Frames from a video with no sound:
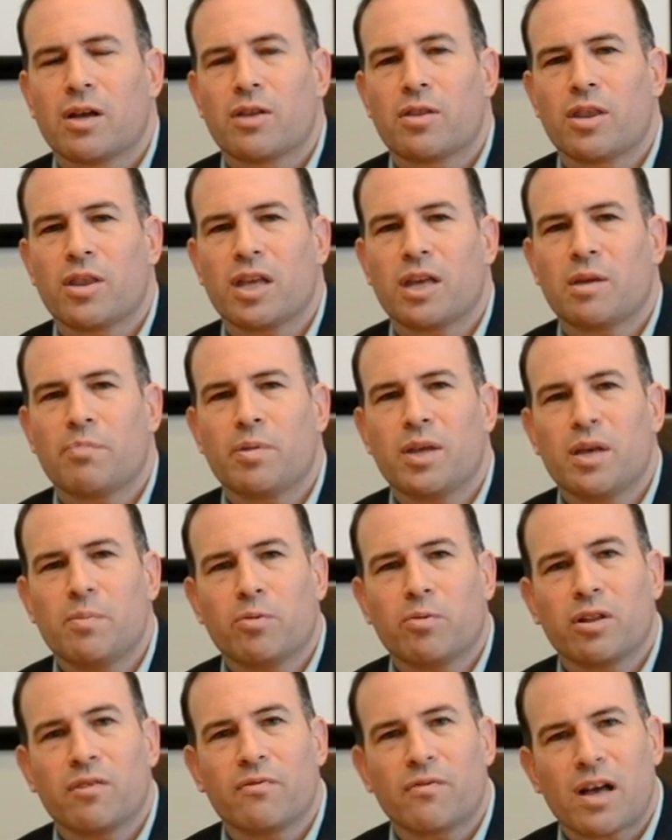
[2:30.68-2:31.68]
The
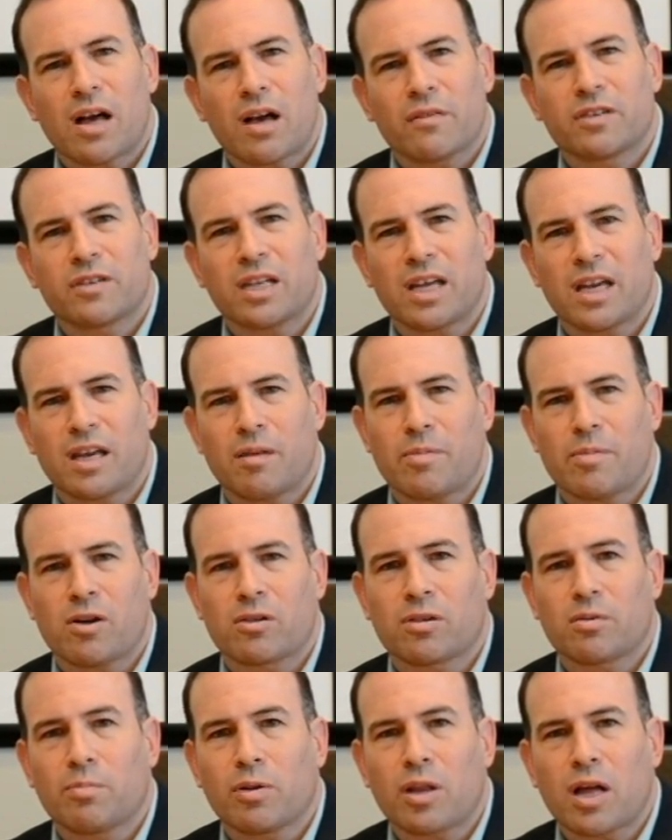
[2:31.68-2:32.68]
people involved in
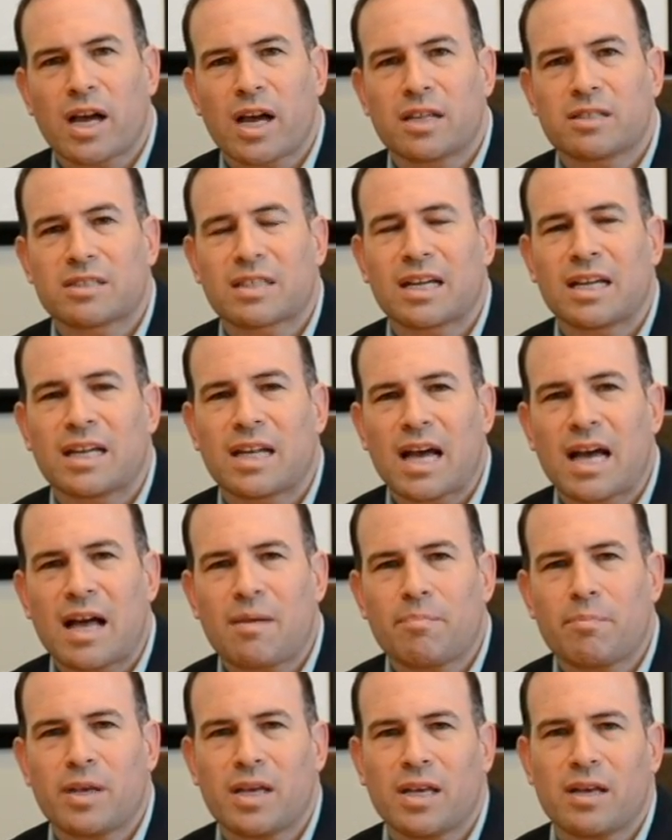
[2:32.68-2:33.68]
AML compliance
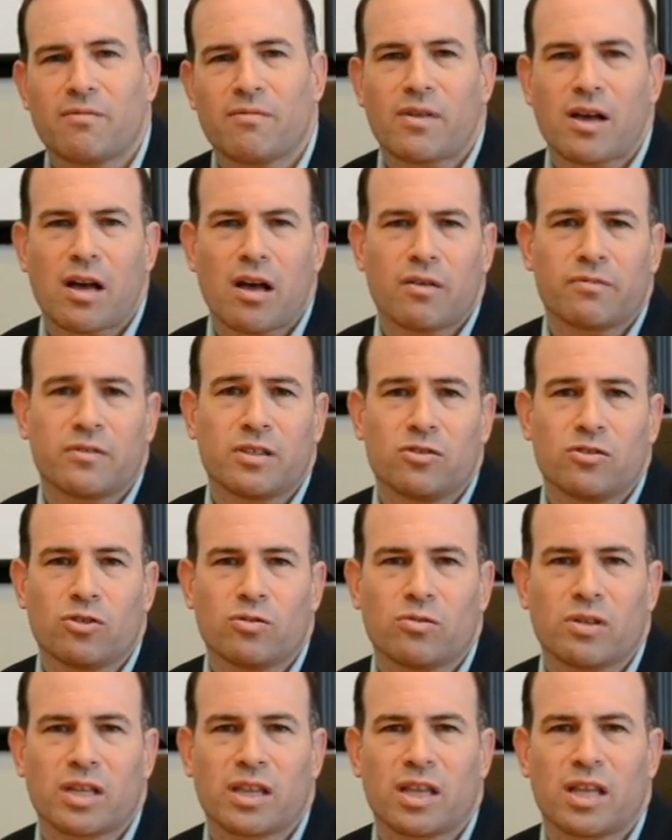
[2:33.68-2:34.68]
cannot be involved in
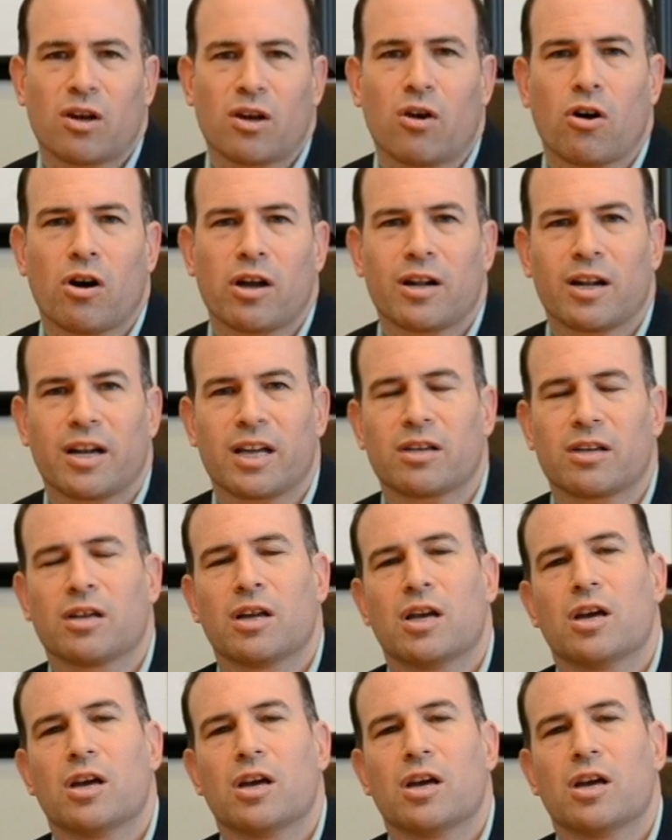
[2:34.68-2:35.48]
doing the auditing.